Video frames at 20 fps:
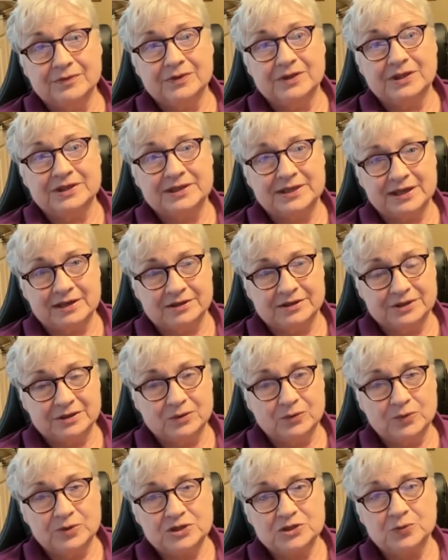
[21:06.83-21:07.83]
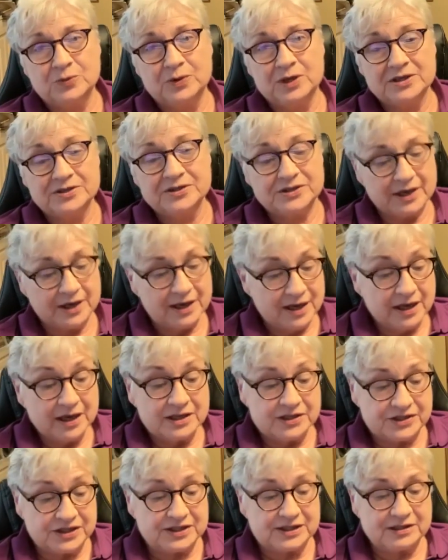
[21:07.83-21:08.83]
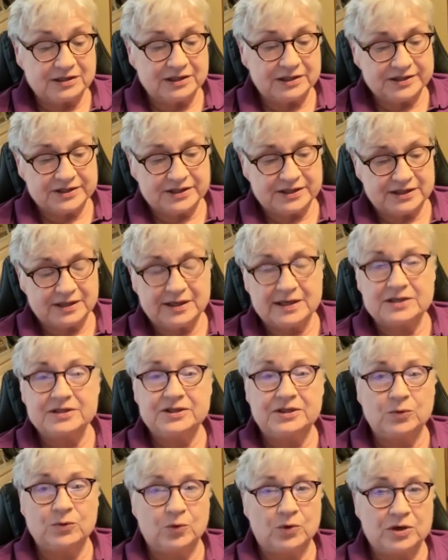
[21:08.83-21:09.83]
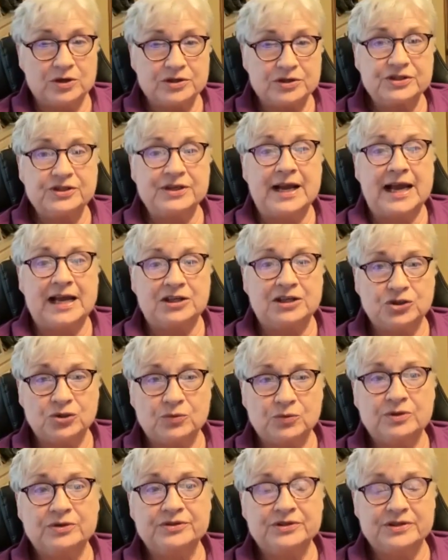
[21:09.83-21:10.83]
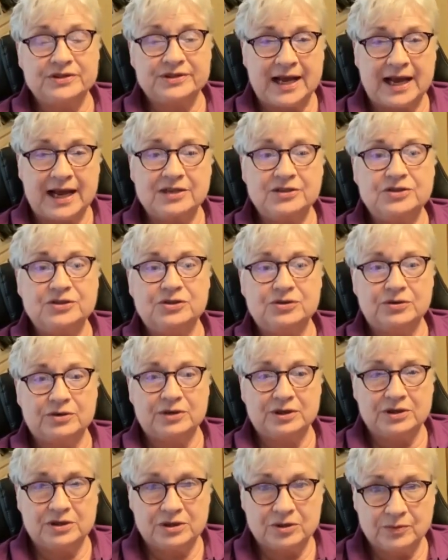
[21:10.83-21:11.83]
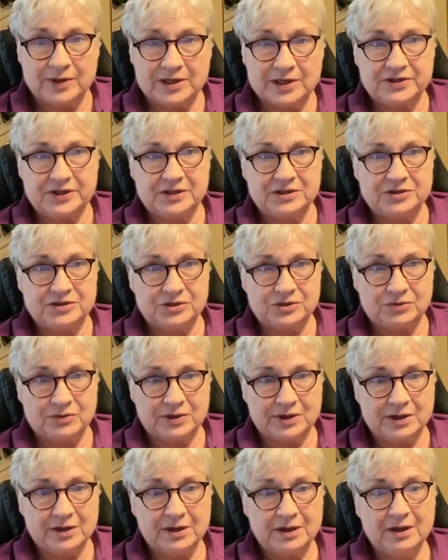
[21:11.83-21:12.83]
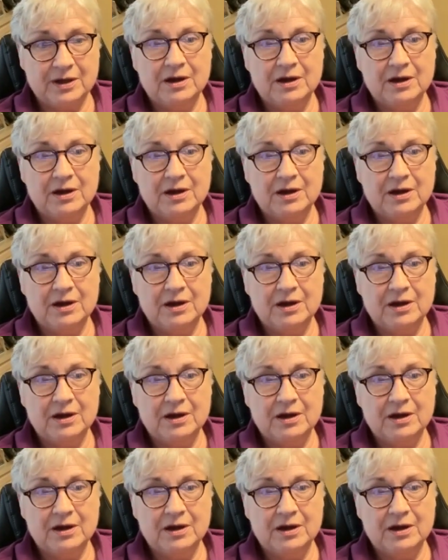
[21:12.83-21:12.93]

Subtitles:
the Delta, which is still listed as the worst natural disaster in US history.